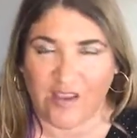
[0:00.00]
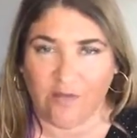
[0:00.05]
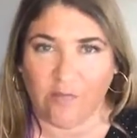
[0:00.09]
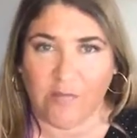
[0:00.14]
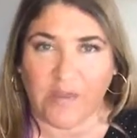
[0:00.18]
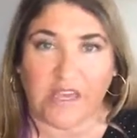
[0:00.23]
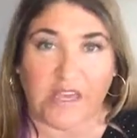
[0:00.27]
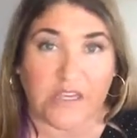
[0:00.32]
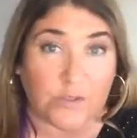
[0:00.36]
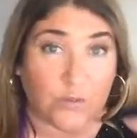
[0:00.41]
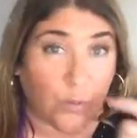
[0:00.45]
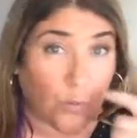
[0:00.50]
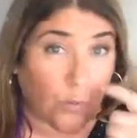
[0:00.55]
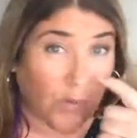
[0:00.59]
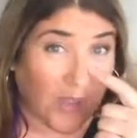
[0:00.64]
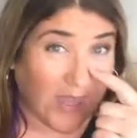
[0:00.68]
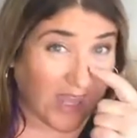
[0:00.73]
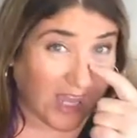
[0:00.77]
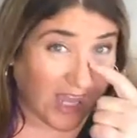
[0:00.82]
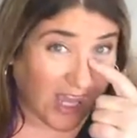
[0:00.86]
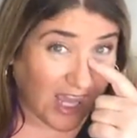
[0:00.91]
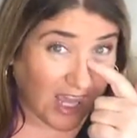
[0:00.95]
Because when we
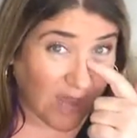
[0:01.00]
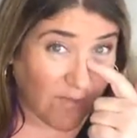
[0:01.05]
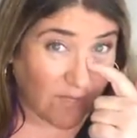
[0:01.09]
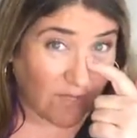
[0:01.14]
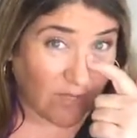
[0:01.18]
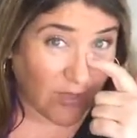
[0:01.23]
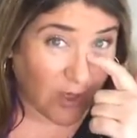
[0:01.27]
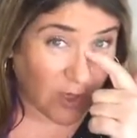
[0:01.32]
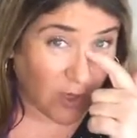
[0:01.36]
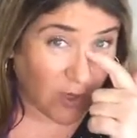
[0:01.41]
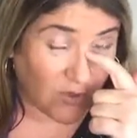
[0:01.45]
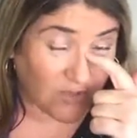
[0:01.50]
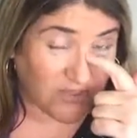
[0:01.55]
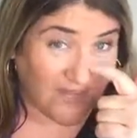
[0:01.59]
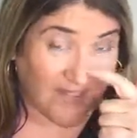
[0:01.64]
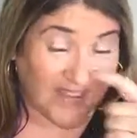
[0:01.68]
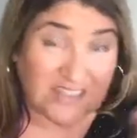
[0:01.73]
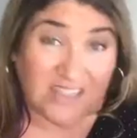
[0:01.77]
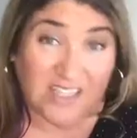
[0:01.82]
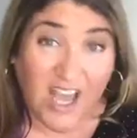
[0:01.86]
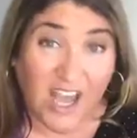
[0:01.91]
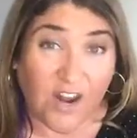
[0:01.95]
keep those, and
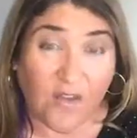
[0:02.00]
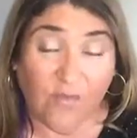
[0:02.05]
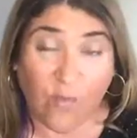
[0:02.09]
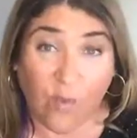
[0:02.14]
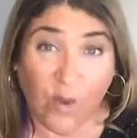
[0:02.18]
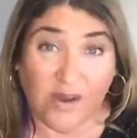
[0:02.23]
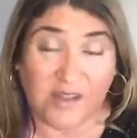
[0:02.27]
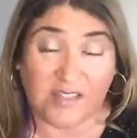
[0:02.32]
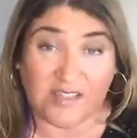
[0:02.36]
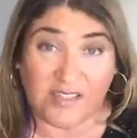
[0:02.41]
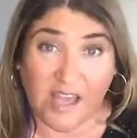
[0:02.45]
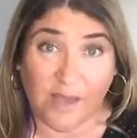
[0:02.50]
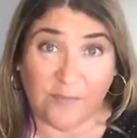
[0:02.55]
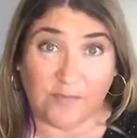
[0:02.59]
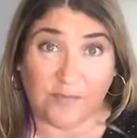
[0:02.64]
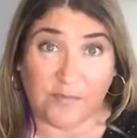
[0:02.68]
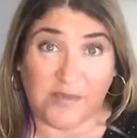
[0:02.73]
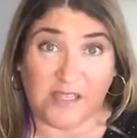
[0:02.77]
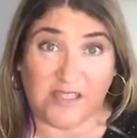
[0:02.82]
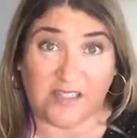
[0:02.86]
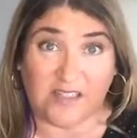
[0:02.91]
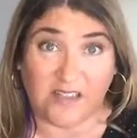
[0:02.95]
that's kind of what has kept
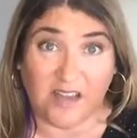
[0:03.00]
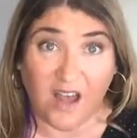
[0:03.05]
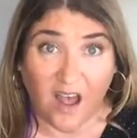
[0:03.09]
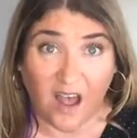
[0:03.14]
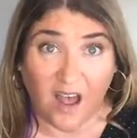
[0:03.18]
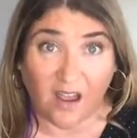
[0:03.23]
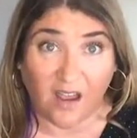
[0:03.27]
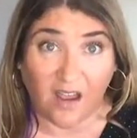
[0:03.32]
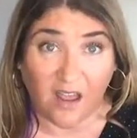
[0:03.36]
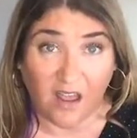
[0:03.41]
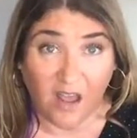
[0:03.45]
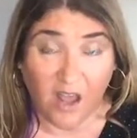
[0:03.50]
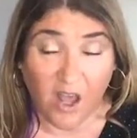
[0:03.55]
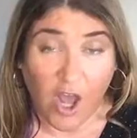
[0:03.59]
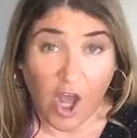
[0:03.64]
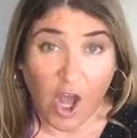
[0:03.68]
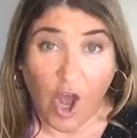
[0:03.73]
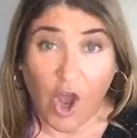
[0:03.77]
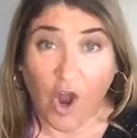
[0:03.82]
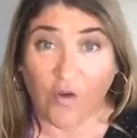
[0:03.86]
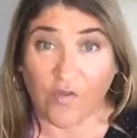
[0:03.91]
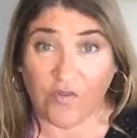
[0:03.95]
me stuck
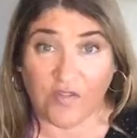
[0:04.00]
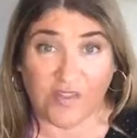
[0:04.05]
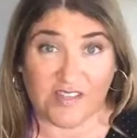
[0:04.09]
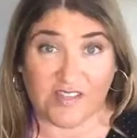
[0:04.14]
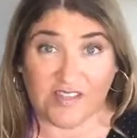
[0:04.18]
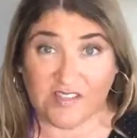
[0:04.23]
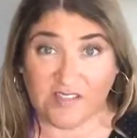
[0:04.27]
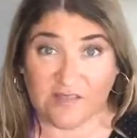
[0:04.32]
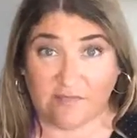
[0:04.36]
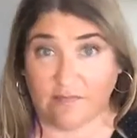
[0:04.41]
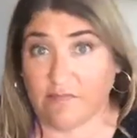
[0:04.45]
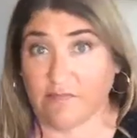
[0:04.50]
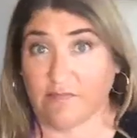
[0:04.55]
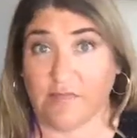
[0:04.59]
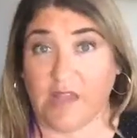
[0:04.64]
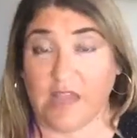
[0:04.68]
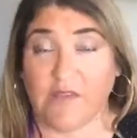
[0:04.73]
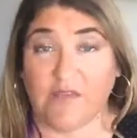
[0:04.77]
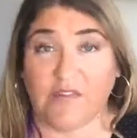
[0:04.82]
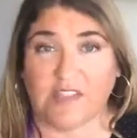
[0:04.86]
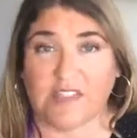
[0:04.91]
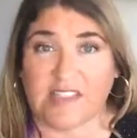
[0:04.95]
over this,
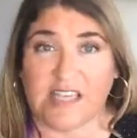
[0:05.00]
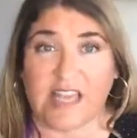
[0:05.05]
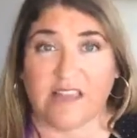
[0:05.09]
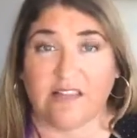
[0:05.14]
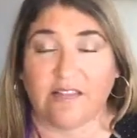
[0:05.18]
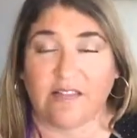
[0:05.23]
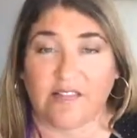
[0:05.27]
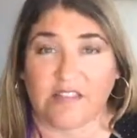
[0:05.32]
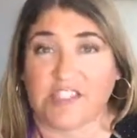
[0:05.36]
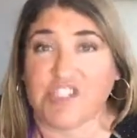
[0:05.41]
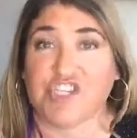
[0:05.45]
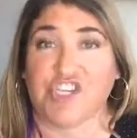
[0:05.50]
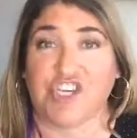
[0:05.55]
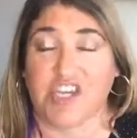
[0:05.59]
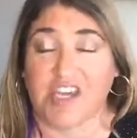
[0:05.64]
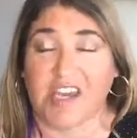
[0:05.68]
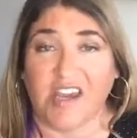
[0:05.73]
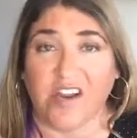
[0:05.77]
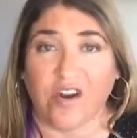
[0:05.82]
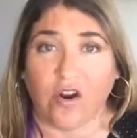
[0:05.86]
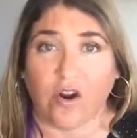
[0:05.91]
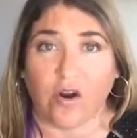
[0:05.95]
even say this
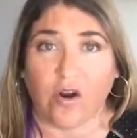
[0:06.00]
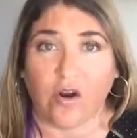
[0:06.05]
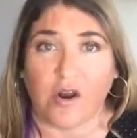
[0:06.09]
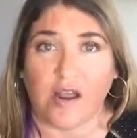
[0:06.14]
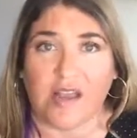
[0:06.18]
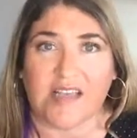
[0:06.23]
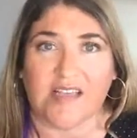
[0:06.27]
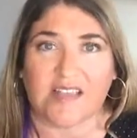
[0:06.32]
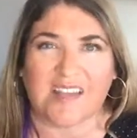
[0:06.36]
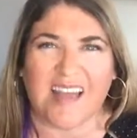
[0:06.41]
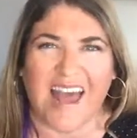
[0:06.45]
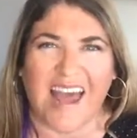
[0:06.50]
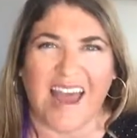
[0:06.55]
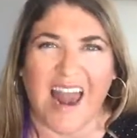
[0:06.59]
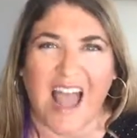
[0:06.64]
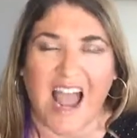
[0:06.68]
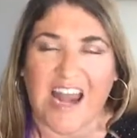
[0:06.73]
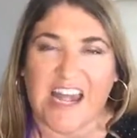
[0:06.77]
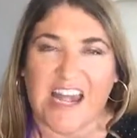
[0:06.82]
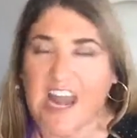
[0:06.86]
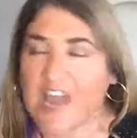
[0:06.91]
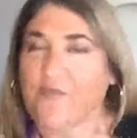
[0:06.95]
year, is that I
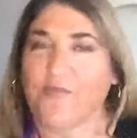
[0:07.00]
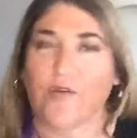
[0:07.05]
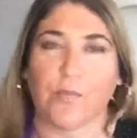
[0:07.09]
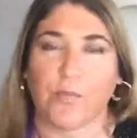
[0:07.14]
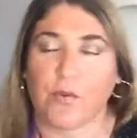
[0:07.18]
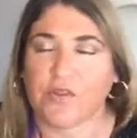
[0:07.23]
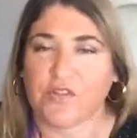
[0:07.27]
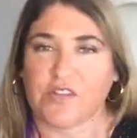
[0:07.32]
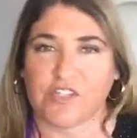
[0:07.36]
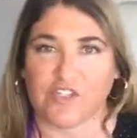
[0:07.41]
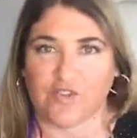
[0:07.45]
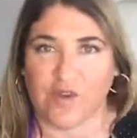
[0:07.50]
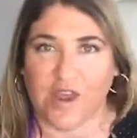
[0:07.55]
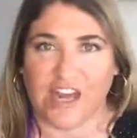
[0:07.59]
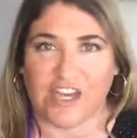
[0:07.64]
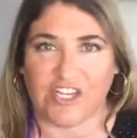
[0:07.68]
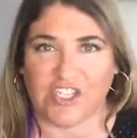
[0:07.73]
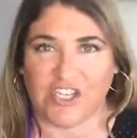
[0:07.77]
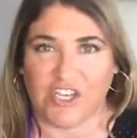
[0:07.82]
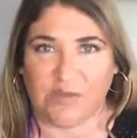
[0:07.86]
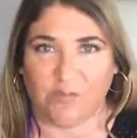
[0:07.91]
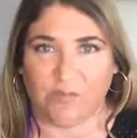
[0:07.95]
never put the
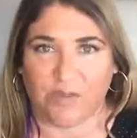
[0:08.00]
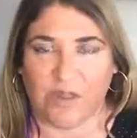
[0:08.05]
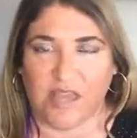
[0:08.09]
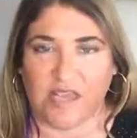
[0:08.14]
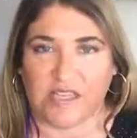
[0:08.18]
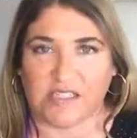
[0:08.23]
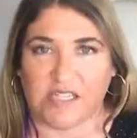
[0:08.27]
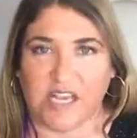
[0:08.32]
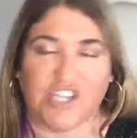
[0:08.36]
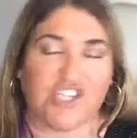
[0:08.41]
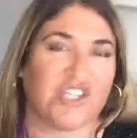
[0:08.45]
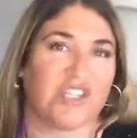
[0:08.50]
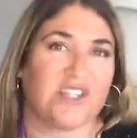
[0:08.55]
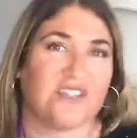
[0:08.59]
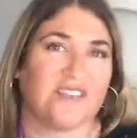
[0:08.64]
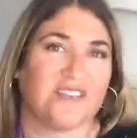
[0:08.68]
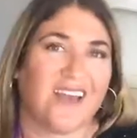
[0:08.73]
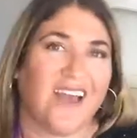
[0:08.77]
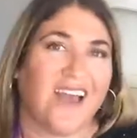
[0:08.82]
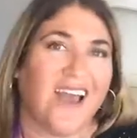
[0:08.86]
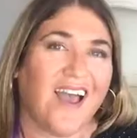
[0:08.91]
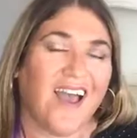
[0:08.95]
strategy in place.
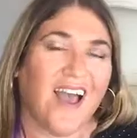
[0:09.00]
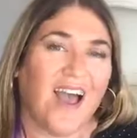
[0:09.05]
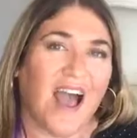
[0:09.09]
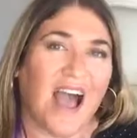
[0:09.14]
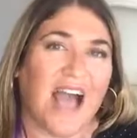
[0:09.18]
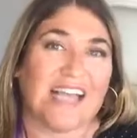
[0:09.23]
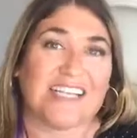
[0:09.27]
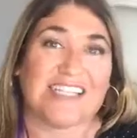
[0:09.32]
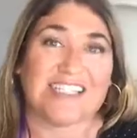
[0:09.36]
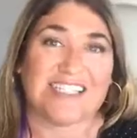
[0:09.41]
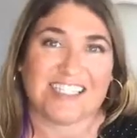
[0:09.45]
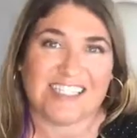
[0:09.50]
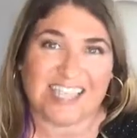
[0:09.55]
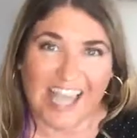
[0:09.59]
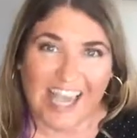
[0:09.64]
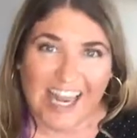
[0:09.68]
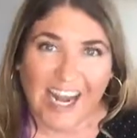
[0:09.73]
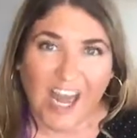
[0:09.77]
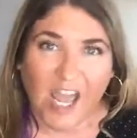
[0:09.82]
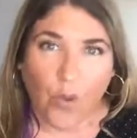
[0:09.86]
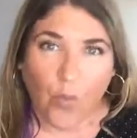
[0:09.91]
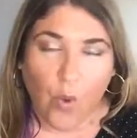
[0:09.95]
I said
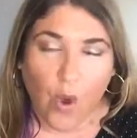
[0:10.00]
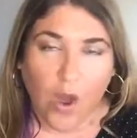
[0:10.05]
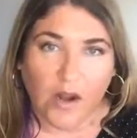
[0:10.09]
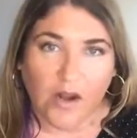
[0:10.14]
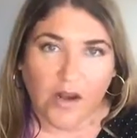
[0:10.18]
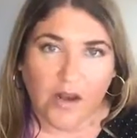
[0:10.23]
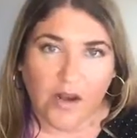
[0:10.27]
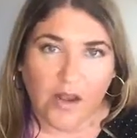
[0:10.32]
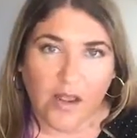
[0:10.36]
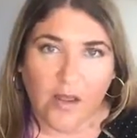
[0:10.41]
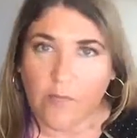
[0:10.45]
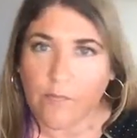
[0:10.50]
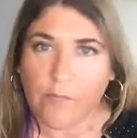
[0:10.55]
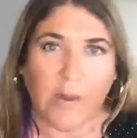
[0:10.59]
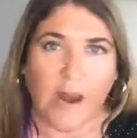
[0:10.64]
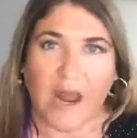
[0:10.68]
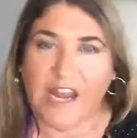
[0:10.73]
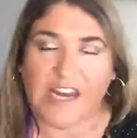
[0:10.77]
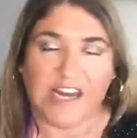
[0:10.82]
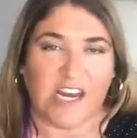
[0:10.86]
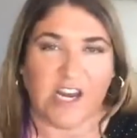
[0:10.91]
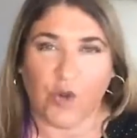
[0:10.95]
I wanted it, but I
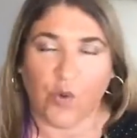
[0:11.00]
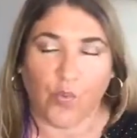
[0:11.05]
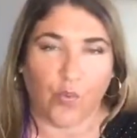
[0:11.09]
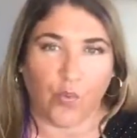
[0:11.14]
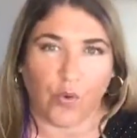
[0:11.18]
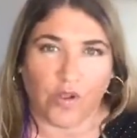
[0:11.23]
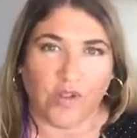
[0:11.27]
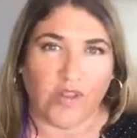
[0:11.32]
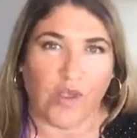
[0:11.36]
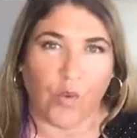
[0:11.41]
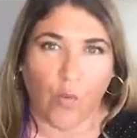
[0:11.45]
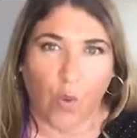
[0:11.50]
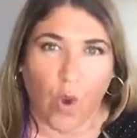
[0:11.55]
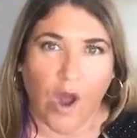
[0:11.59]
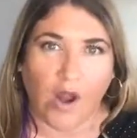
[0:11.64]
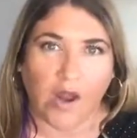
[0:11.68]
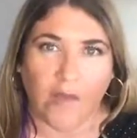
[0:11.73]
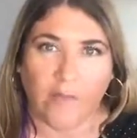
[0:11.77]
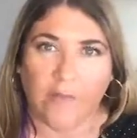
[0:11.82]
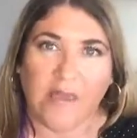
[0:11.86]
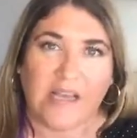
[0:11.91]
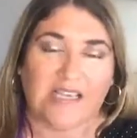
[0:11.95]
didn't really want
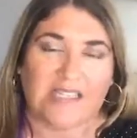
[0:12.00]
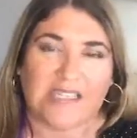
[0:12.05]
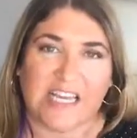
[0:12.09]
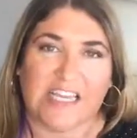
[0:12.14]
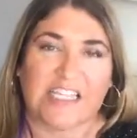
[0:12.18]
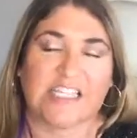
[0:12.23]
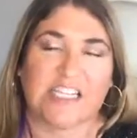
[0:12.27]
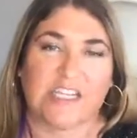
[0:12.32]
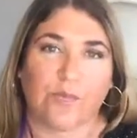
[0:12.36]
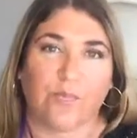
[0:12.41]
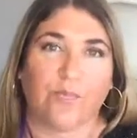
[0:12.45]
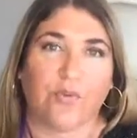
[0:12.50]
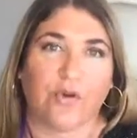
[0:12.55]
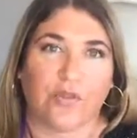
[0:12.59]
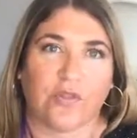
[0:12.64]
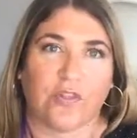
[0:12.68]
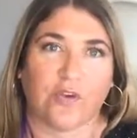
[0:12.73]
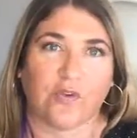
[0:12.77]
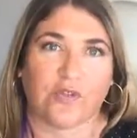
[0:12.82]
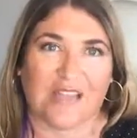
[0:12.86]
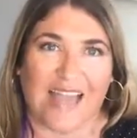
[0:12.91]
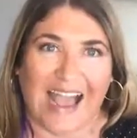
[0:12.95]
it, because I didn't put
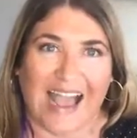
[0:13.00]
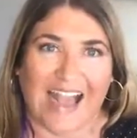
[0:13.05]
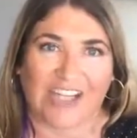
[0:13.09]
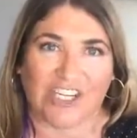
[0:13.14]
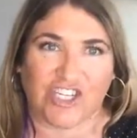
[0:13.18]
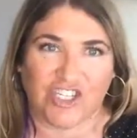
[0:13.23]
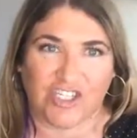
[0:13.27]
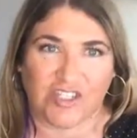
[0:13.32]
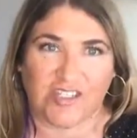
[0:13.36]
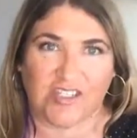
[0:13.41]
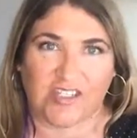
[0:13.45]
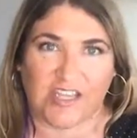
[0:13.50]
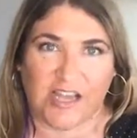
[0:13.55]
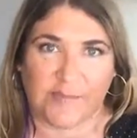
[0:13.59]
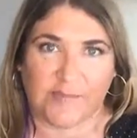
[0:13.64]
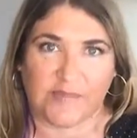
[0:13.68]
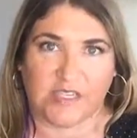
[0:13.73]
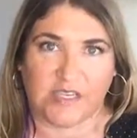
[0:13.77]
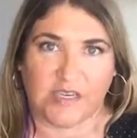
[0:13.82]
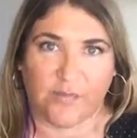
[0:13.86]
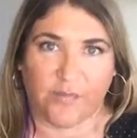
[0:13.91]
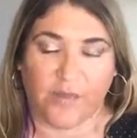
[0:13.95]
those action steps
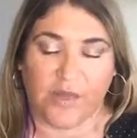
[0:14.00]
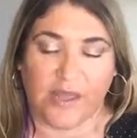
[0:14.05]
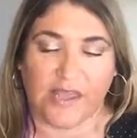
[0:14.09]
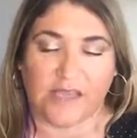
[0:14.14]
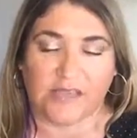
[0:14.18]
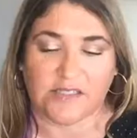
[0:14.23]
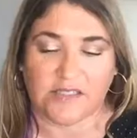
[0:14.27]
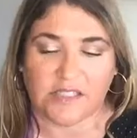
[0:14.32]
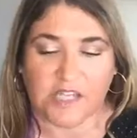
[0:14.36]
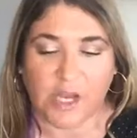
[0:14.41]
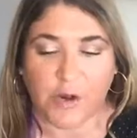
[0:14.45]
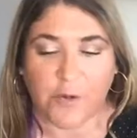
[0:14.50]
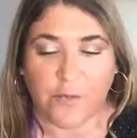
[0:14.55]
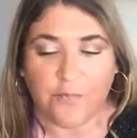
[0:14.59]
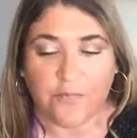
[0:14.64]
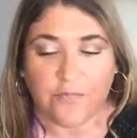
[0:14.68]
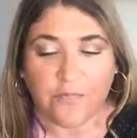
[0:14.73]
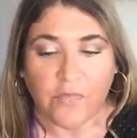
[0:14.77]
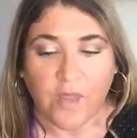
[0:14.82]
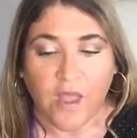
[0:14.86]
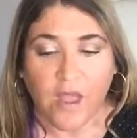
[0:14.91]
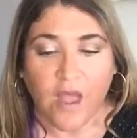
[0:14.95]
into place. So
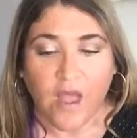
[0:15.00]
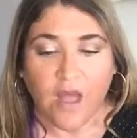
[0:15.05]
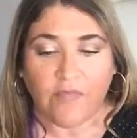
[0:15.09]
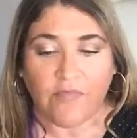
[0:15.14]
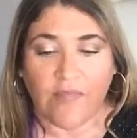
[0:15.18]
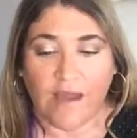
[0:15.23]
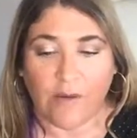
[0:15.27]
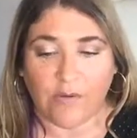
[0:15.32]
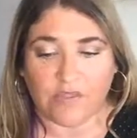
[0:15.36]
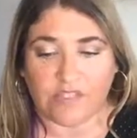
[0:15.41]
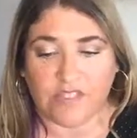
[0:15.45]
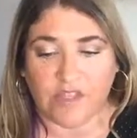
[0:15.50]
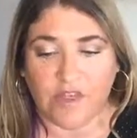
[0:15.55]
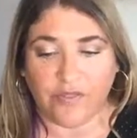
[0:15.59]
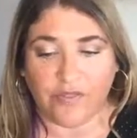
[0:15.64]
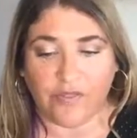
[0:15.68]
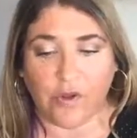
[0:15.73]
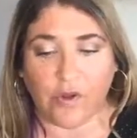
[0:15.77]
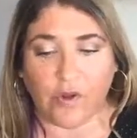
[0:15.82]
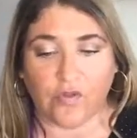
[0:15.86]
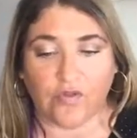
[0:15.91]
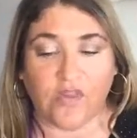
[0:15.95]
that was the
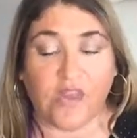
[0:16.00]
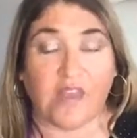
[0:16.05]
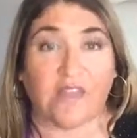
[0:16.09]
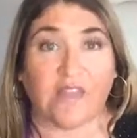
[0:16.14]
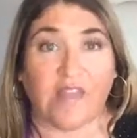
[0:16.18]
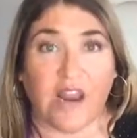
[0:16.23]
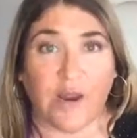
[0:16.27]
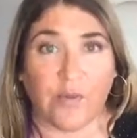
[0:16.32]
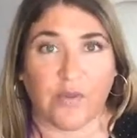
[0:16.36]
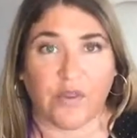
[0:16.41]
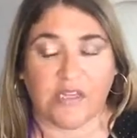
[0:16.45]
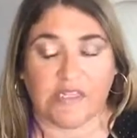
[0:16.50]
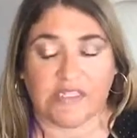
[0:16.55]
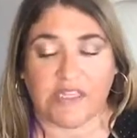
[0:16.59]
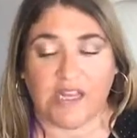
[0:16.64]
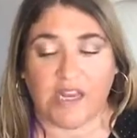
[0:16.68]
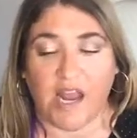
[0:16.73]
third thing that I really did.